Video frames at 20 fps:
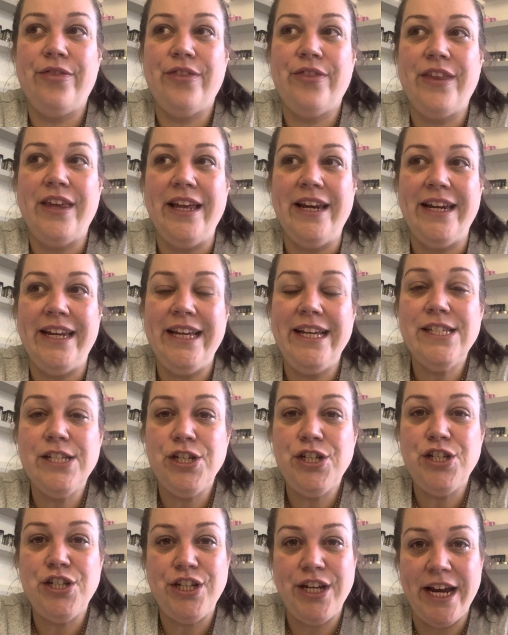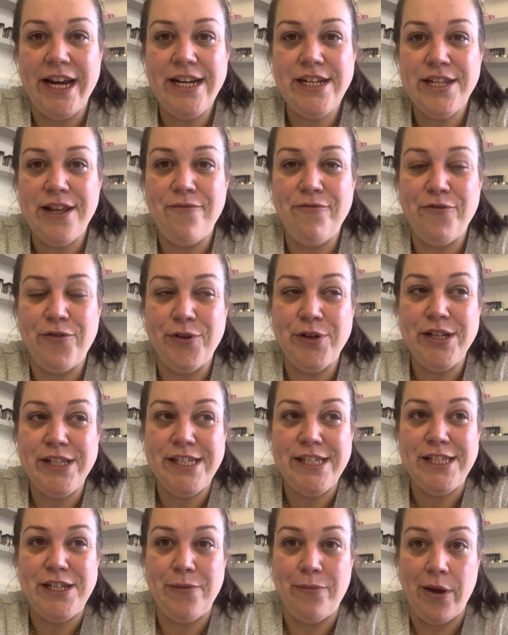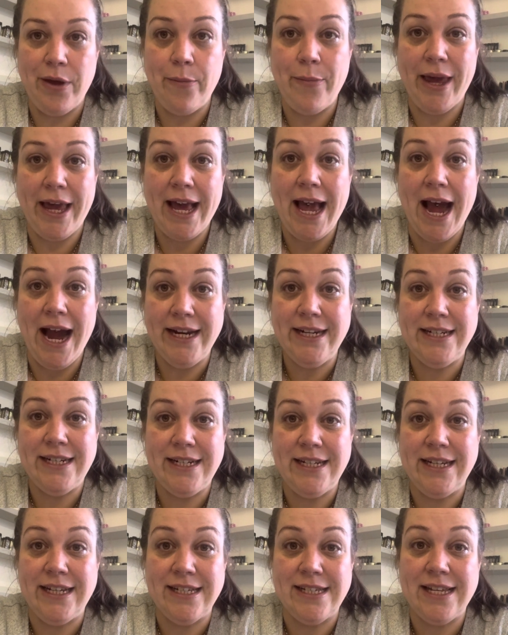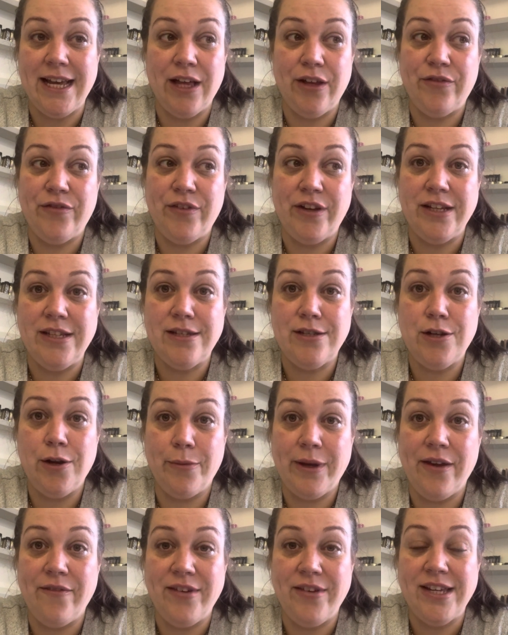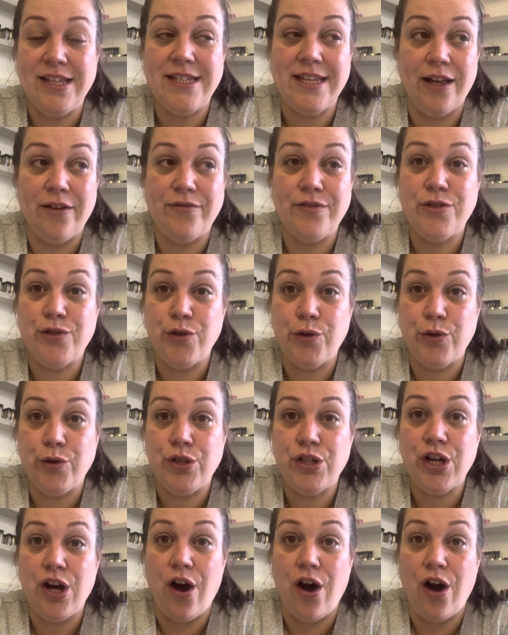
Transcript: You need to change them voices to be a bit kinder to yourself and stop giving yourself such